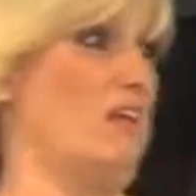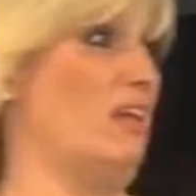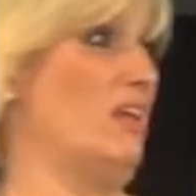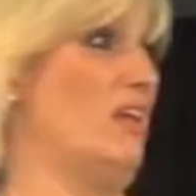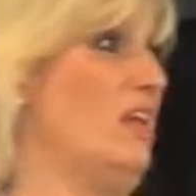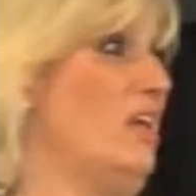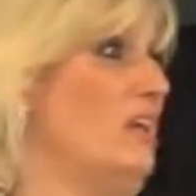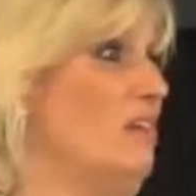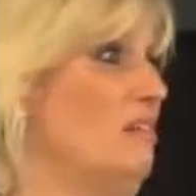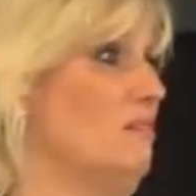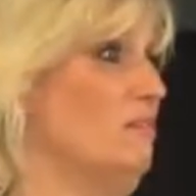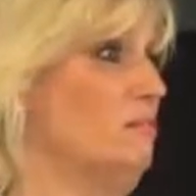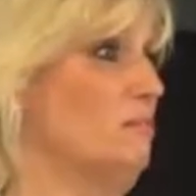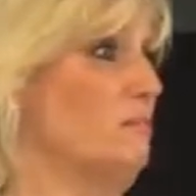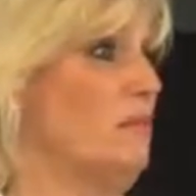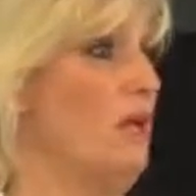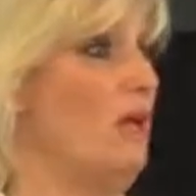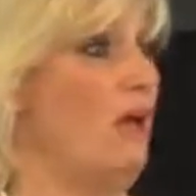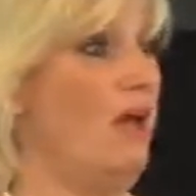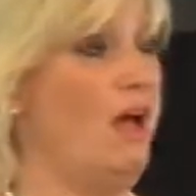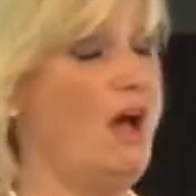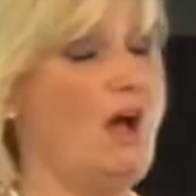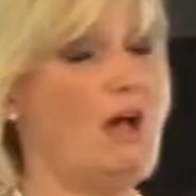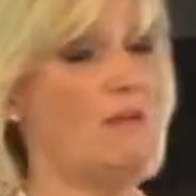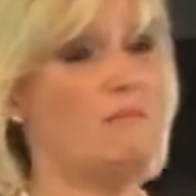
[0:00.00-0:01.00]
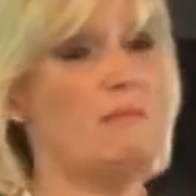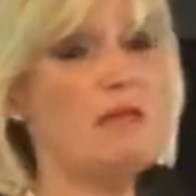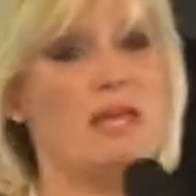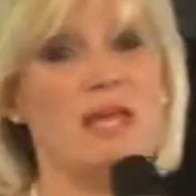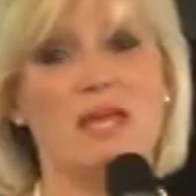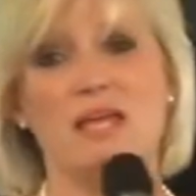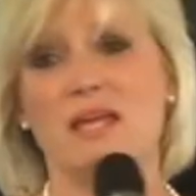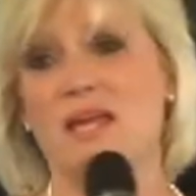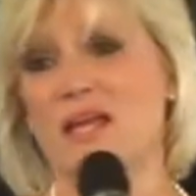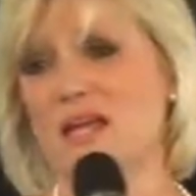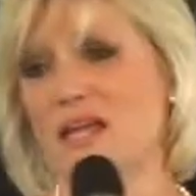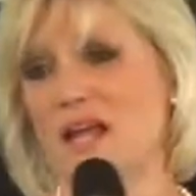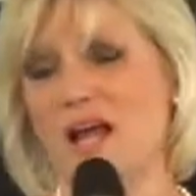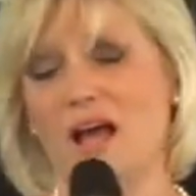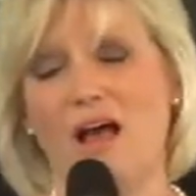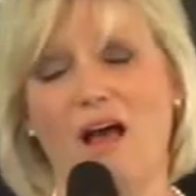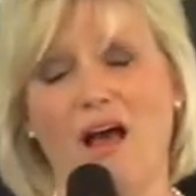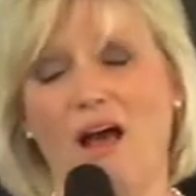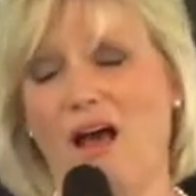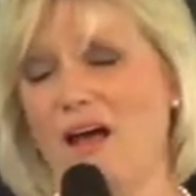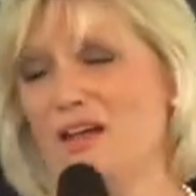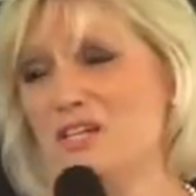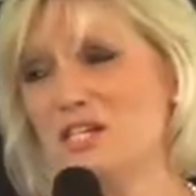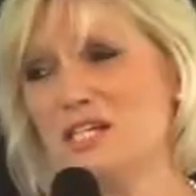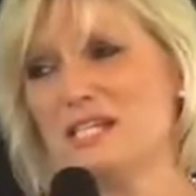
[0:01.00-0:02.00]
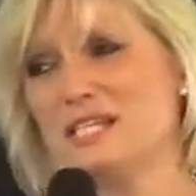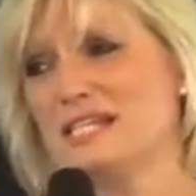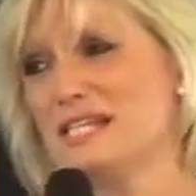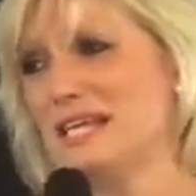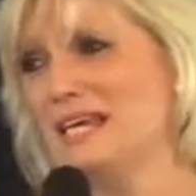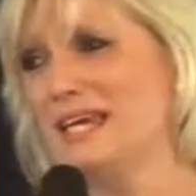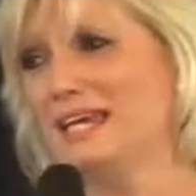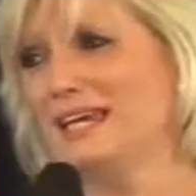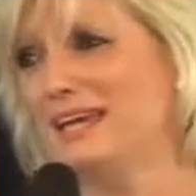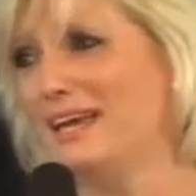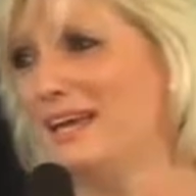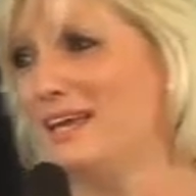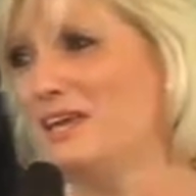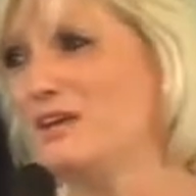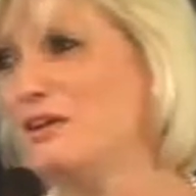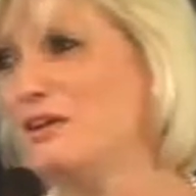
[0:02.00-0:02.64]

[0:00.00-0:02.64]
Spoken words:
King. Me, I just think,